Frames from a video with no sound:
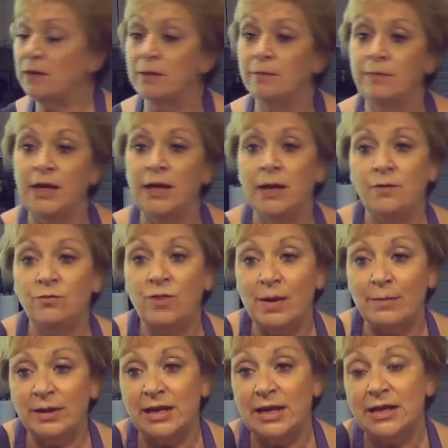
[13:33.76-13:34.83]
them in
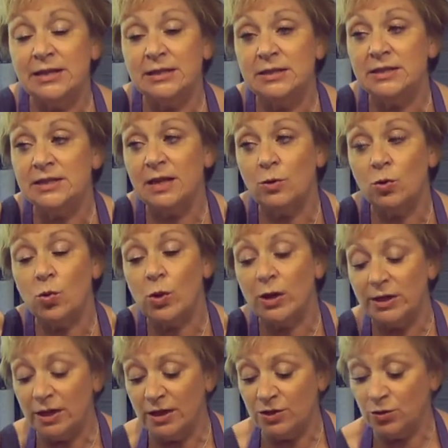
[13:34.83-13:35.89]
ramekins. They look
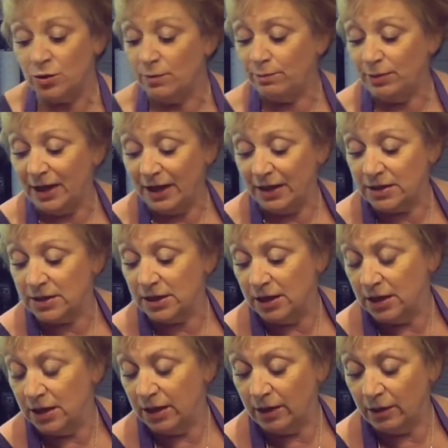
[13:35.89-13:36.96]
quite nice on a plate,
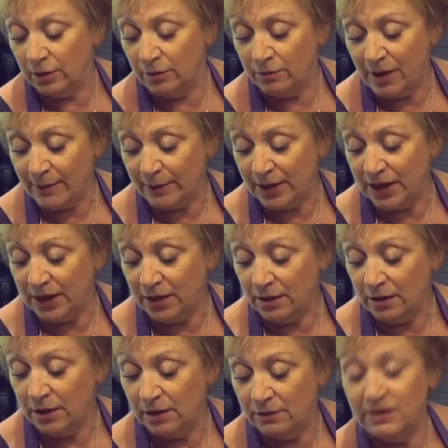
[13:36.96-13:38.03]
on a
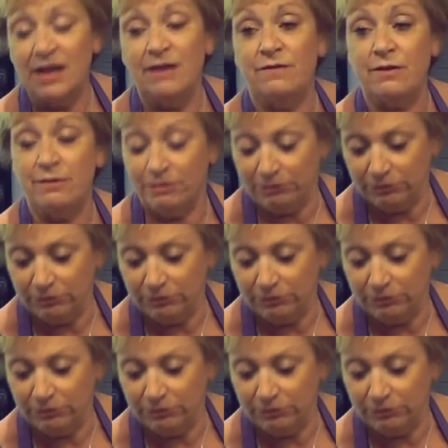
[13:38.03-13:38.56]
ramekin. They're